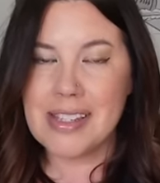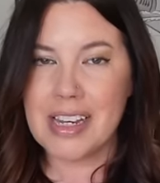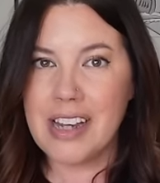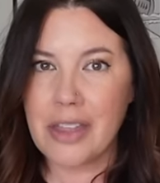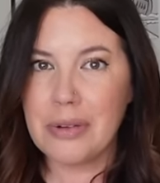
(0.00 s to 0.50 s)
is
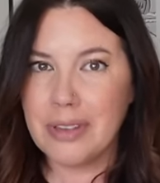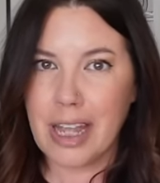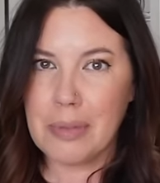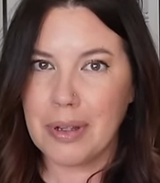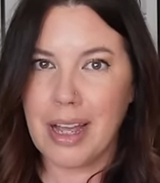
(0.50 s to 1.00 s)
another
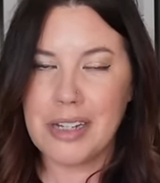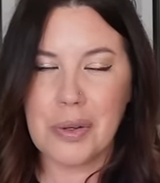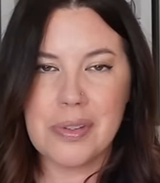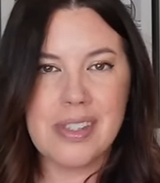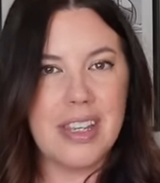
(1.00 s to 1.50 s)
label I
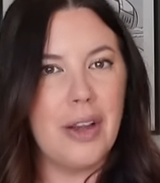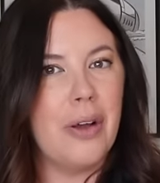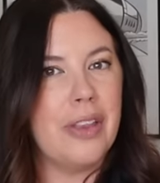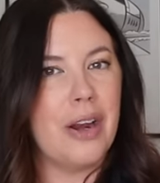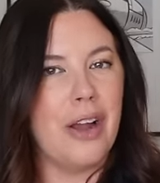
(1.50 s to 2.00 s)
don't see
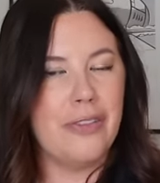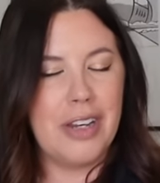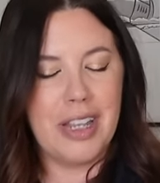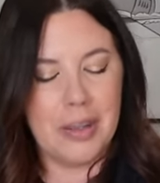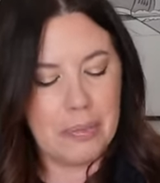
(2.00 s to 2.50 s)
all that
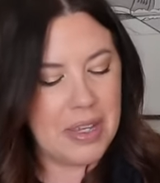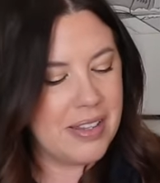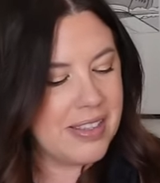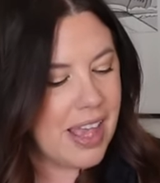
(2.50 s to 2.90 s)
often in the bins,